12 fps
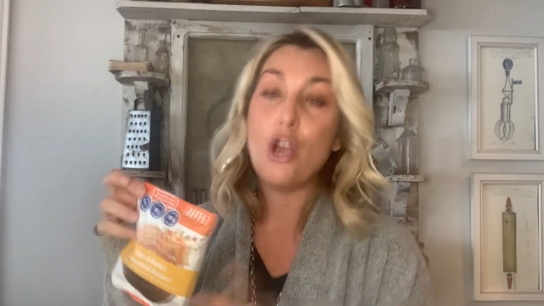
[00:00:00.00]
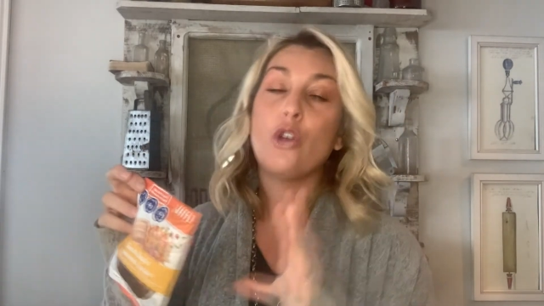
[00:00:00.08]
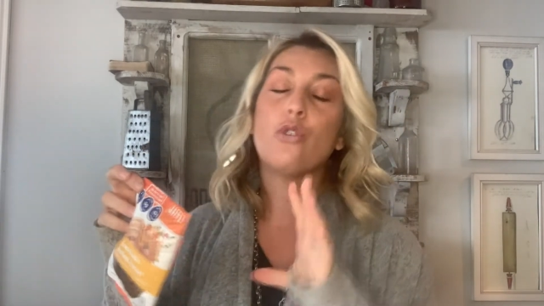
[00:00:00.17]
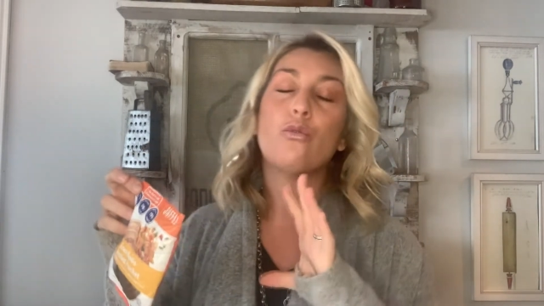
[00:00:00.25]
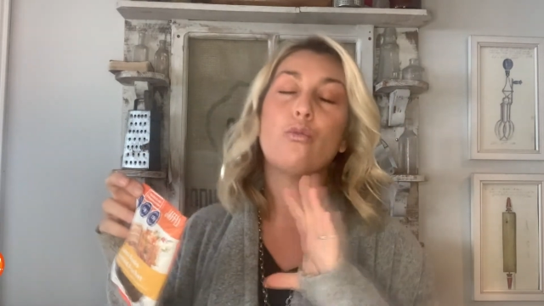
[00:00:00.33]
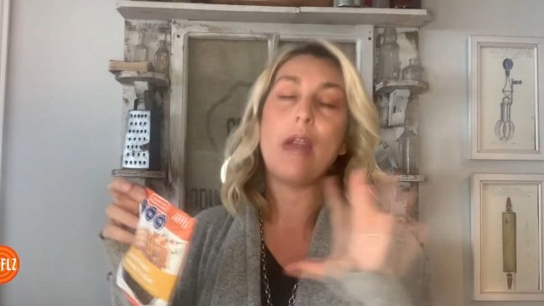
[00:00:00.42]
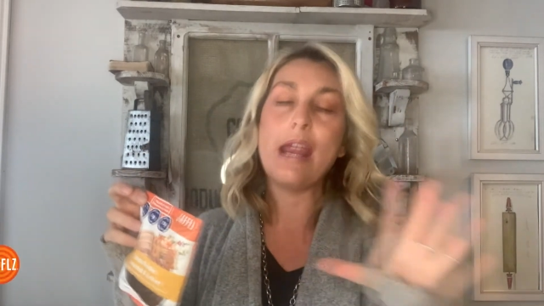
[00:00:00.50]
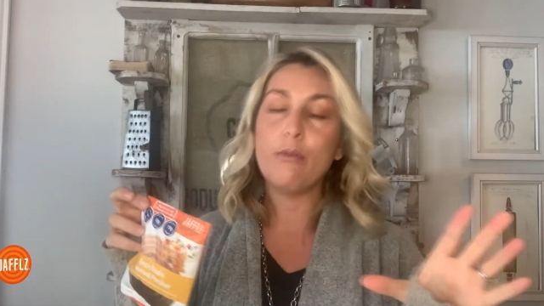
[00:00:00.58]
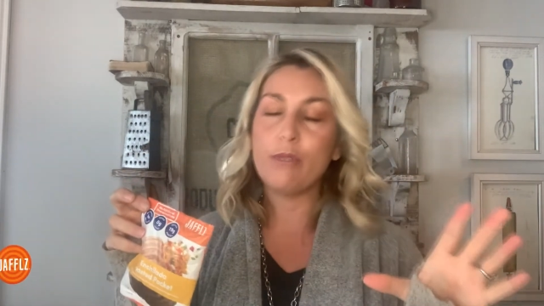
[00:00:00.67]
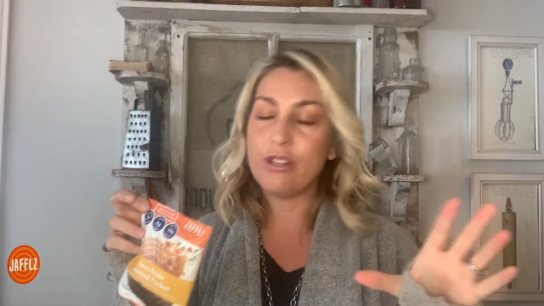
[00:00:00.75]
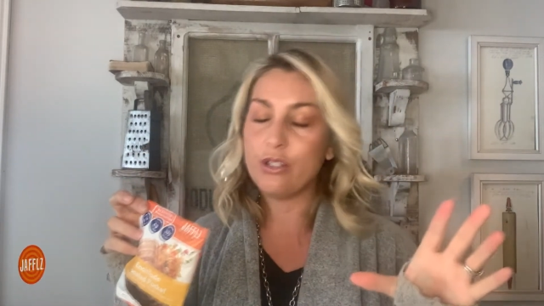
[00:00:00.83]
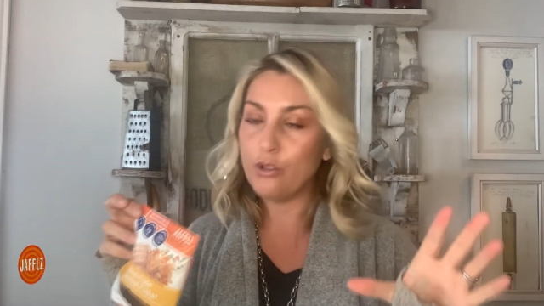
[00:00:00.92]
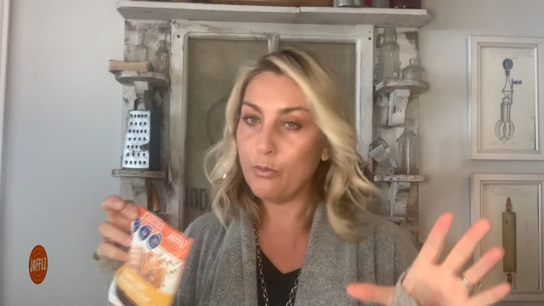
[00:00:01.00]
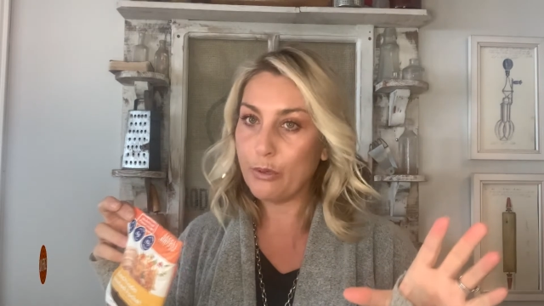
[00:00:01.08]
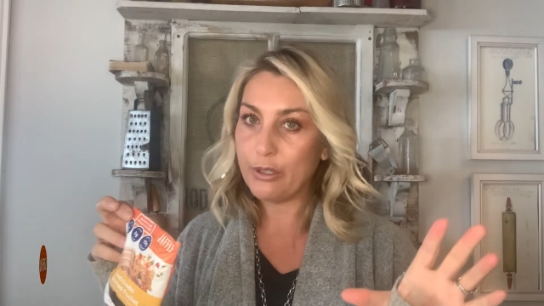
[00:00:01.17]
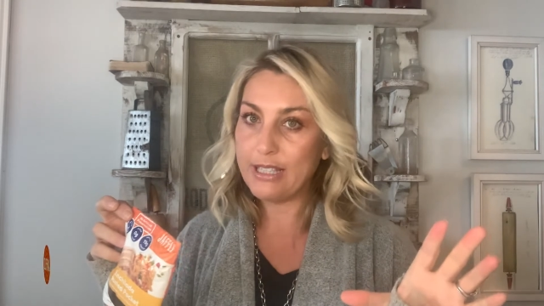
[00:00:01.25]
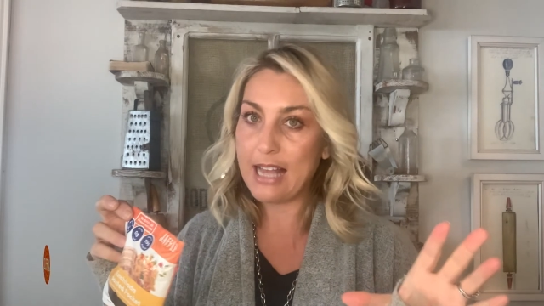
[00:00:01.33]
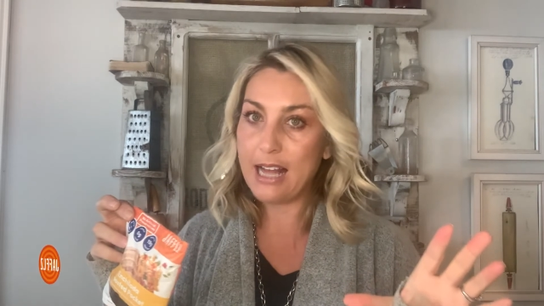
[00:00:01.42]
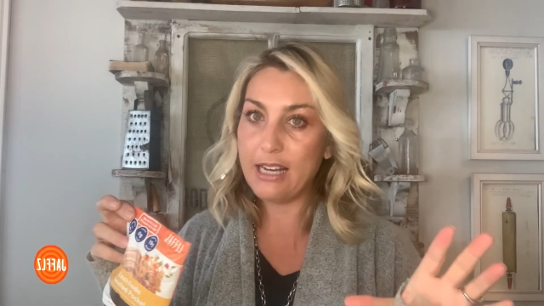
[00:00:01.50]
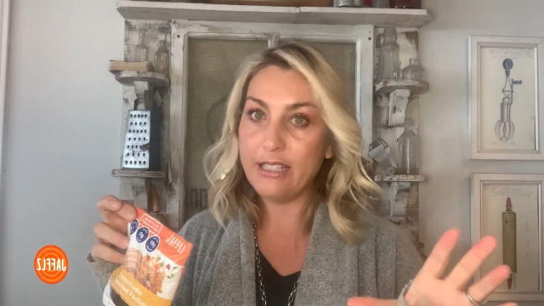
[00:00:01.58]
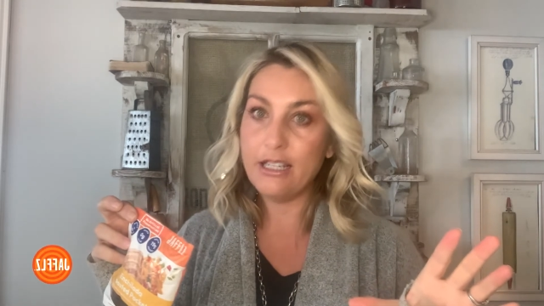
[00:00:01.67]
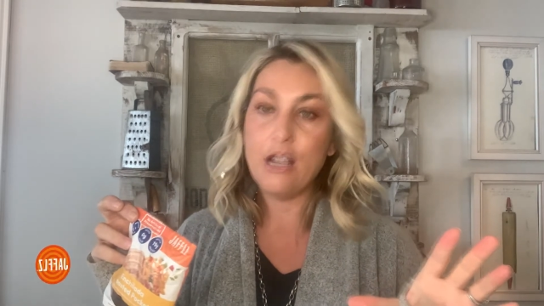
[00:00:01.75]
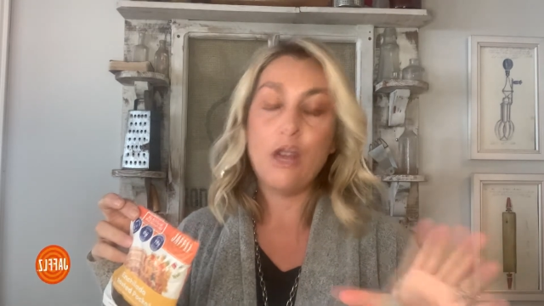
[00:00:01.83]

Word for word: Great with the soup or salad,